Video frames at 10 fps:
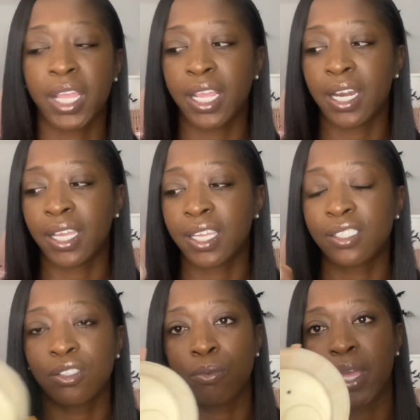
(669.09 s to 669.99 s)
And I guess
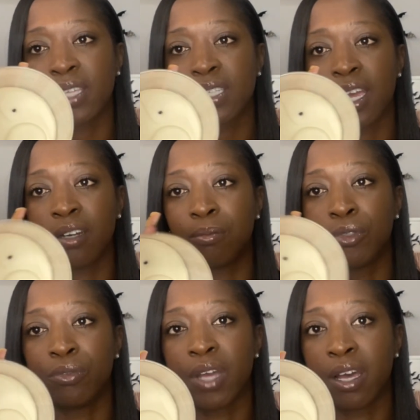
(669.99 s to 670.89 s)
the wax kind of
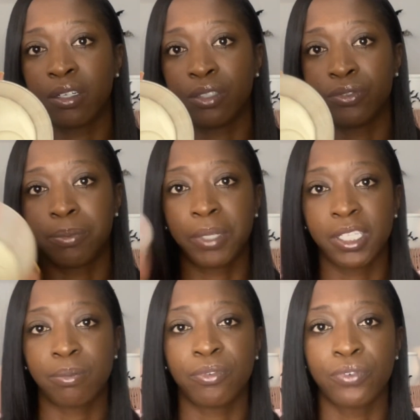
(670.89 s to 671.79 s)
moved all over the
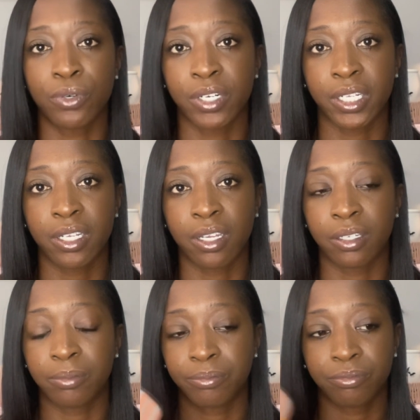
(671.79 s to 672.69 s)
place before it
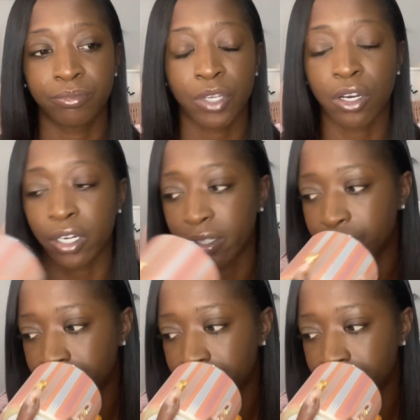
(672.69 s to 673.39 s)
hardened.